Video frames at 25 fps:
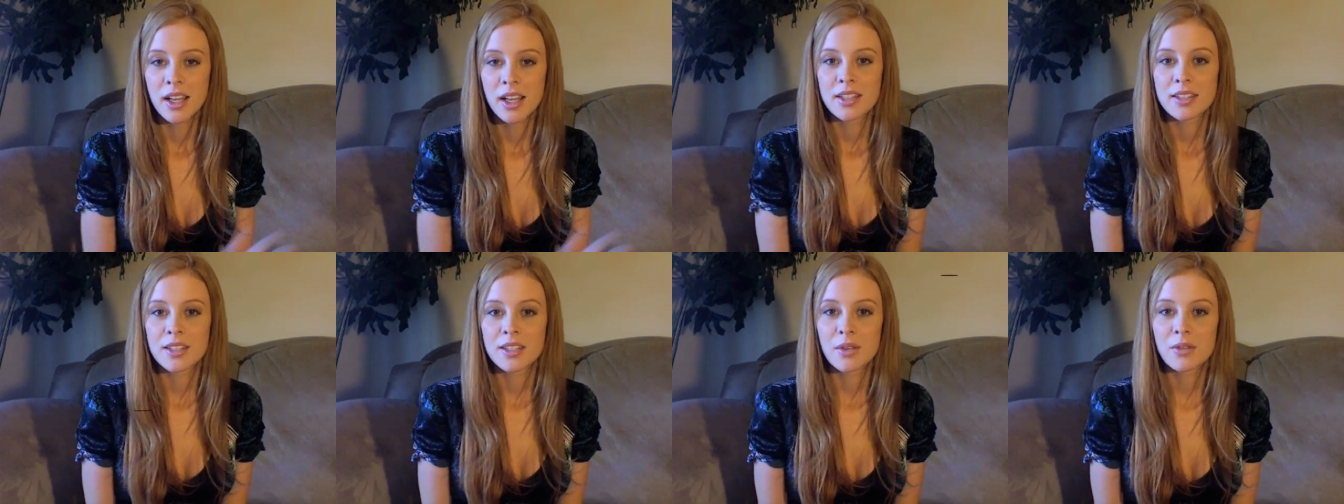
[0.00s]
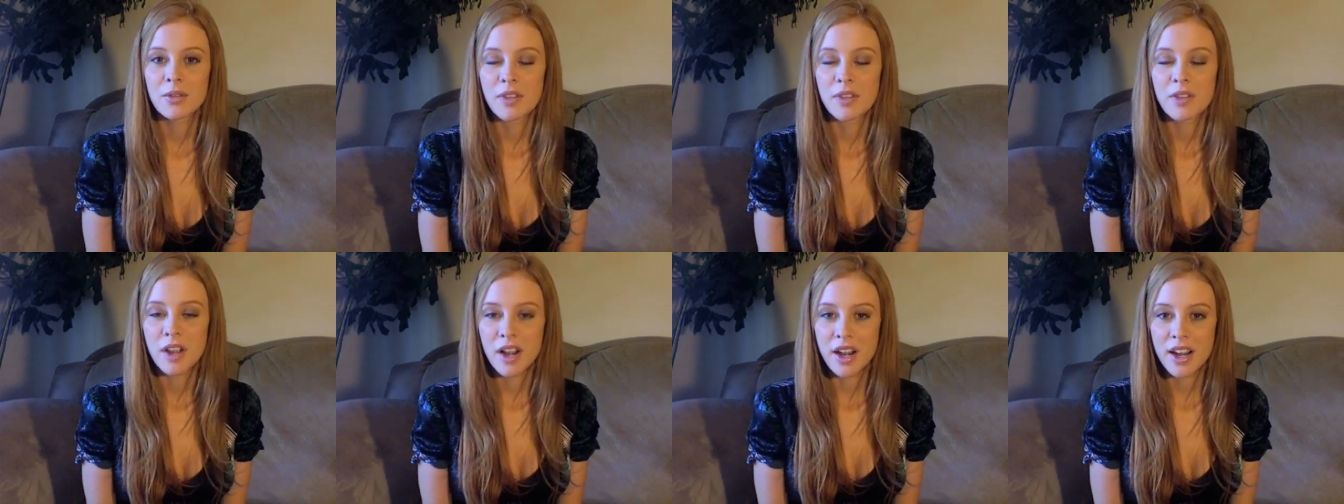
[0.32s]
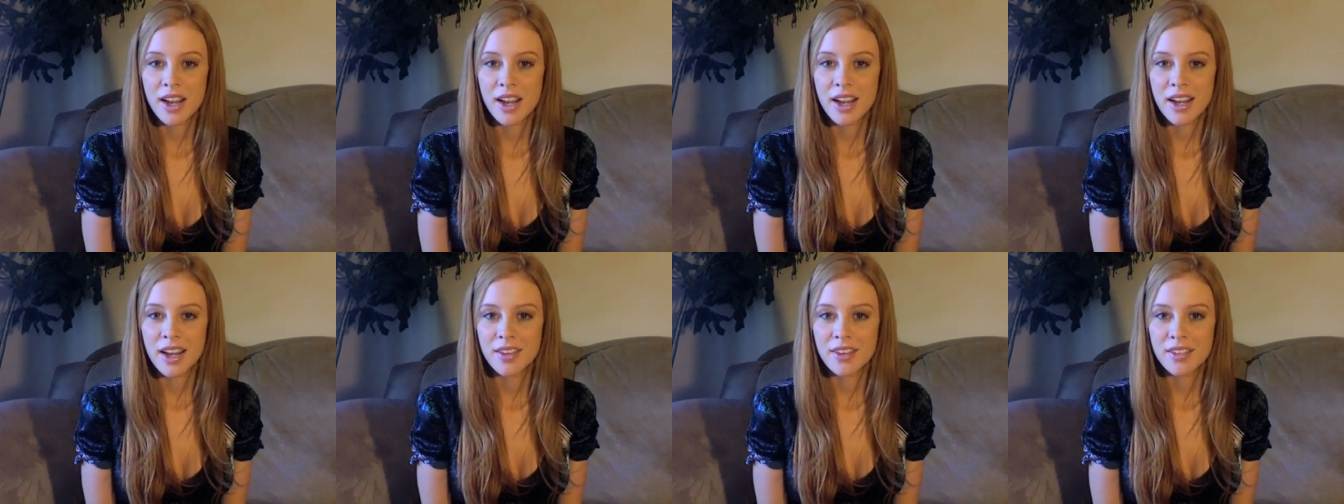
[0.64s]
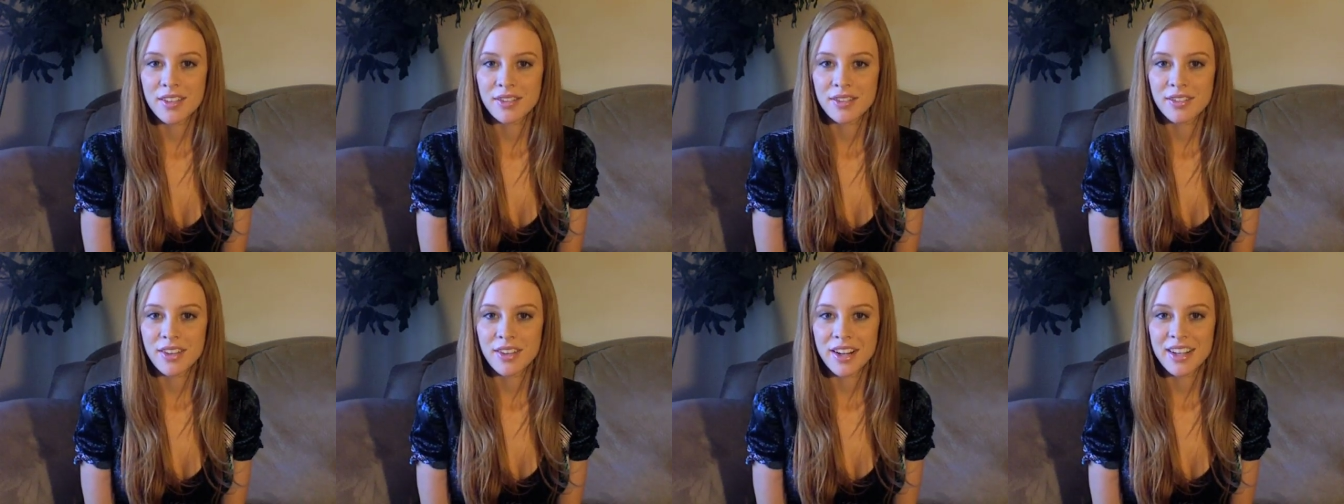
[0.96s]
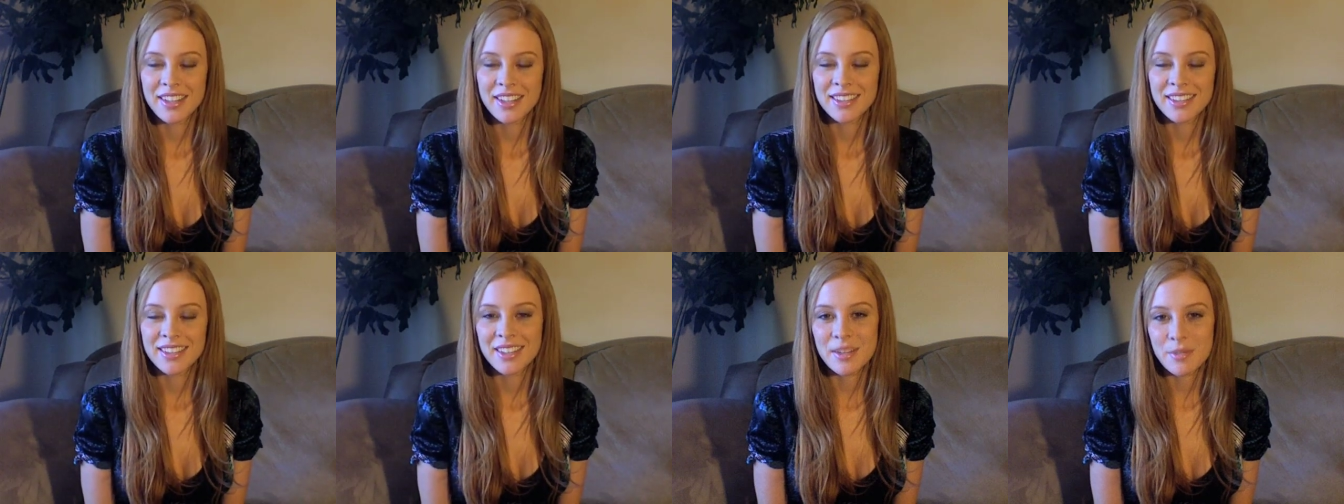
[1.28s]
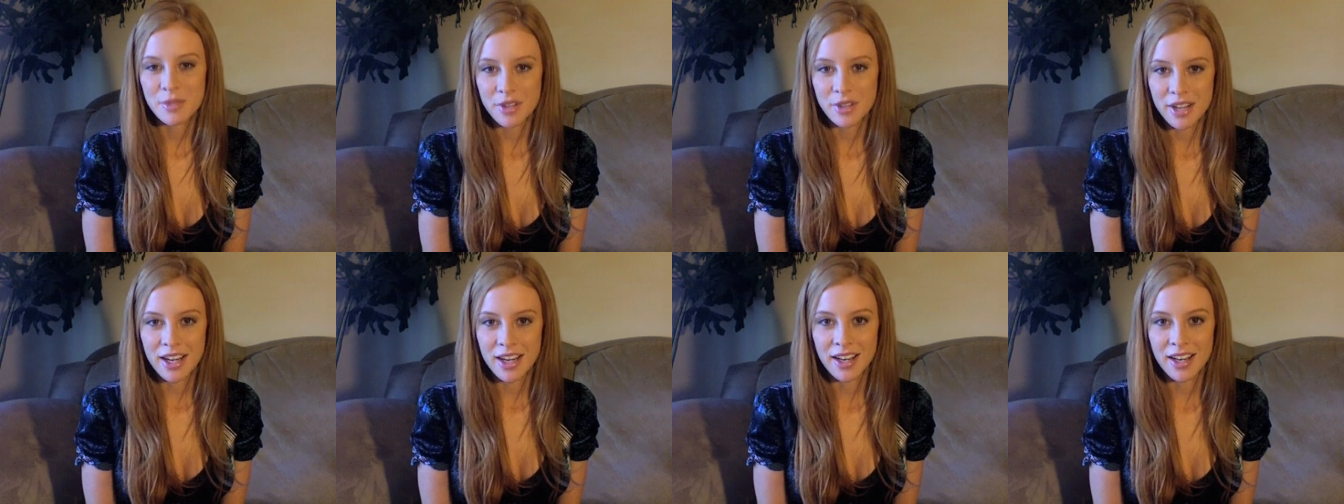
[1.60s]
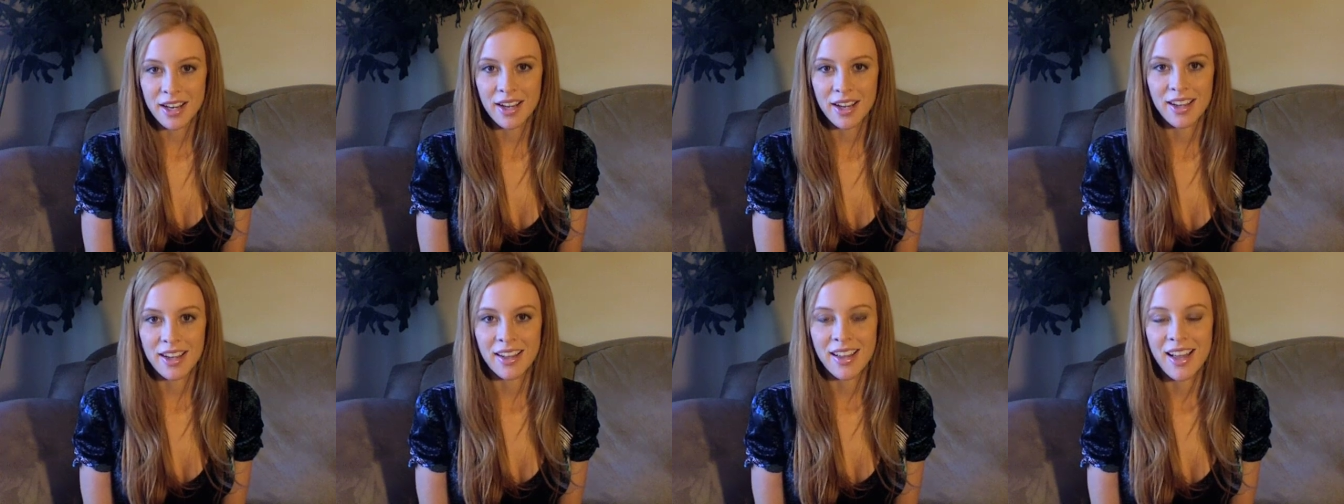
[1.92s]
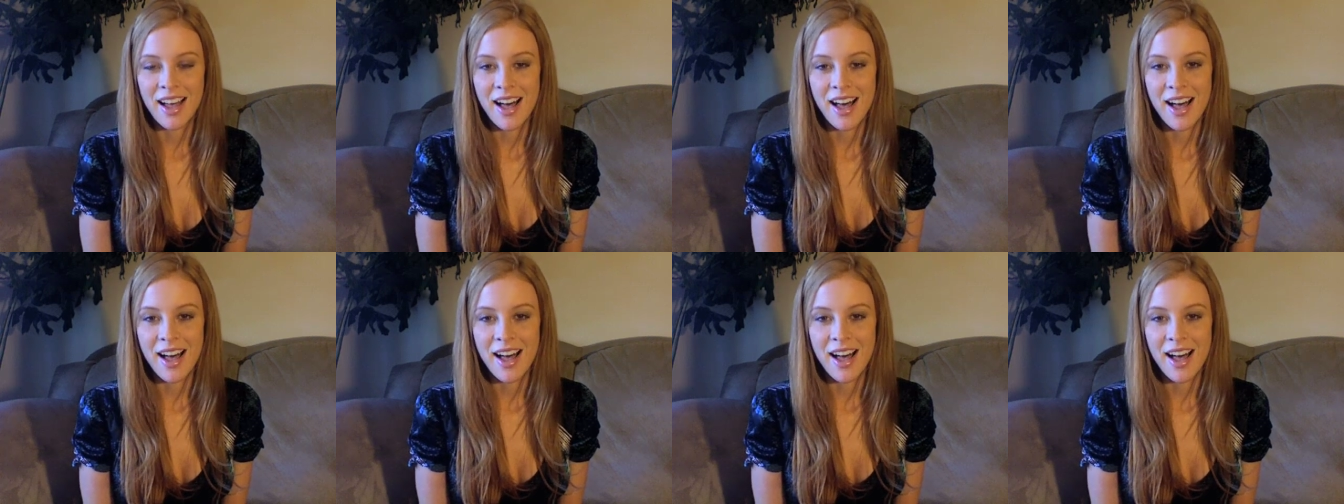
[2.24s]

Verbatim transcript: So very, very liberating.